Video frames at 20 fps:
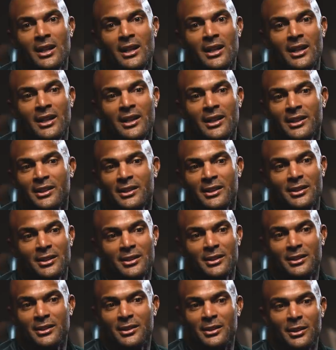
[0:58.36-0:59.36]

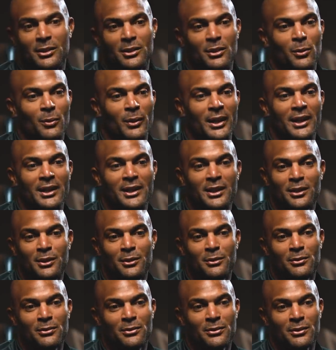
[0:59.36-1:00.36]
the way that
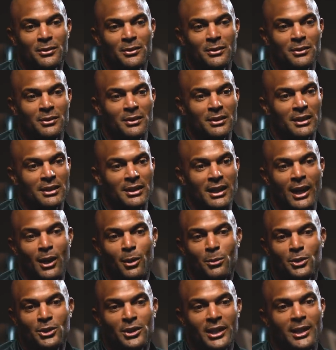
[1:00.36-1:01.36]
you've
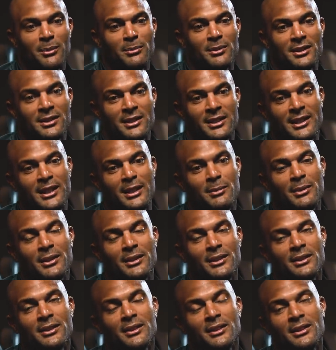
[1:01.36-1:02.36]
helped shape the team
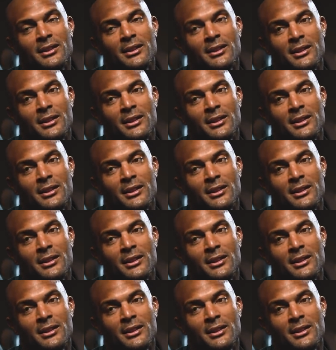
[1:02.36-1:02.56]
and